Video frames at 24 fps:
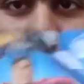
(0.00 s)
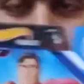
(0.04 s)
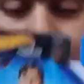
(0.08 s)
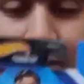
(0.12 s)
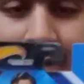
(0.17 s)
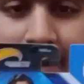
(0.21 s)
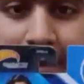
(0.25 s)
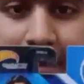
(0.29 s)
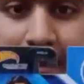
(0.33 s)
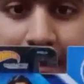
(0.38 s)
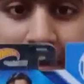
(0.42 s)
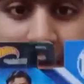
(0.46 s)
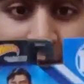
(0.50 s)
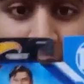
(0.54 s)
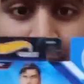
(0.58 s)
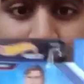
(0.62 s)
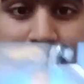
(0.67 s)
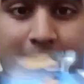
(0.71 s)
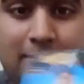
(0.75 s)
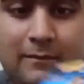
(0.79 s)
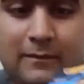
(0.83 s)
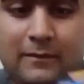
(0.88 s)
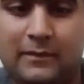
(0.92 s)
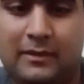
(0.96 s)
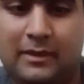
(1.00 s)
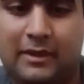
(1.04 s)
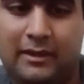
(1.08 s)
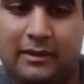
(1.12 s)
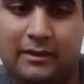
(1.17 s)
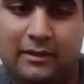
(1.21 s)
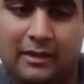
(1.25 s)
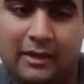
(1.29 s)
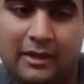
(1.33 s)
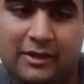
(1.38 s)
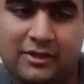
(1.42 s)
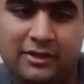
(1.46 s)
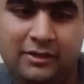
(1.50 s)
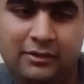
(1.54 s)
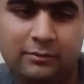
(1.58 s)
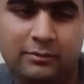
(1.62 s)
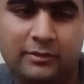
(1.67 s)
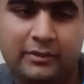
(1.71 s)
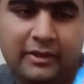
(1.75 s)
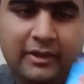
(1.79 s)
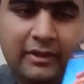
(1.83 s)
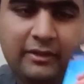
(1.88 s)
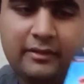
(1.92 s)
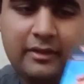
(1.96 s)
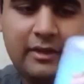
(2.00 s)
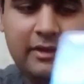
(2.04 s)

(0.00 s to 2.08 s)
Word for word: And I just realized